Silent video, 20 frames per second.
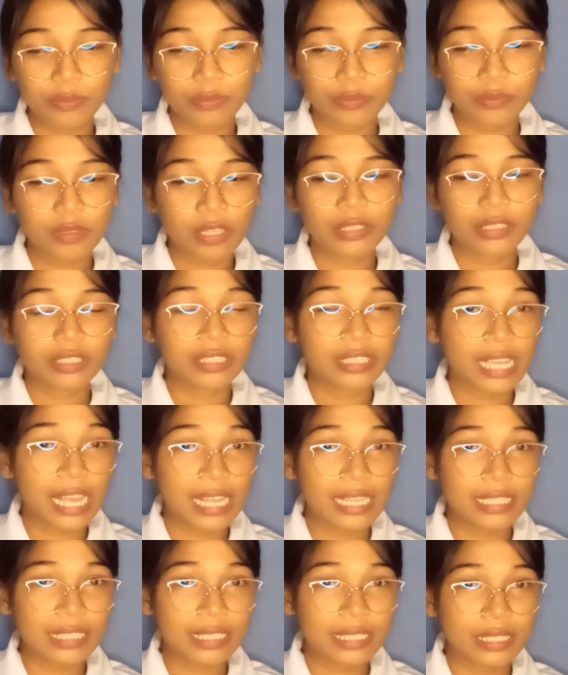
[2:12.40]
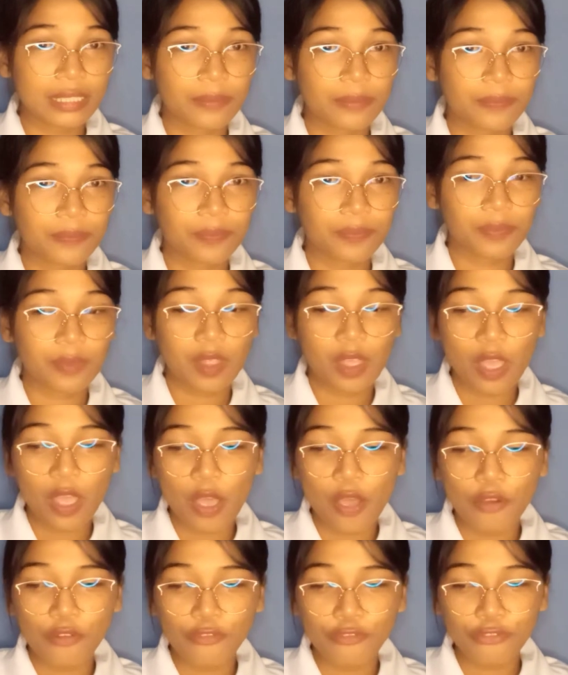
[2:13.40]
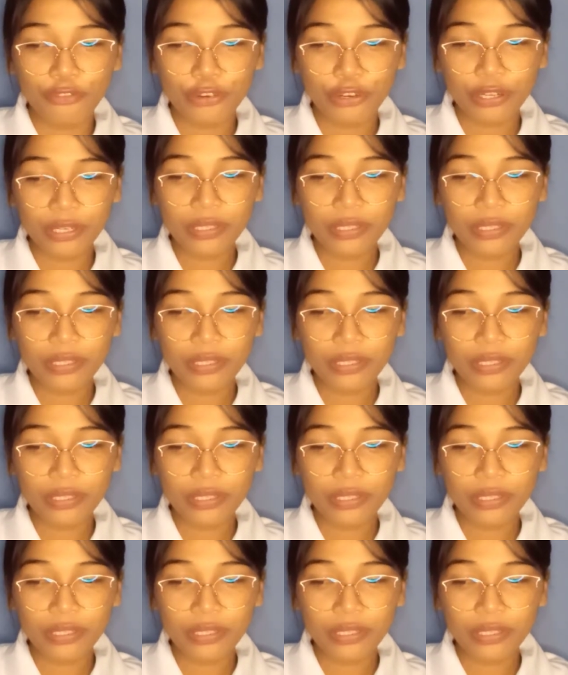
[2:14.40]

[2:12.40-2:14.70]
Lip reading: gas. First,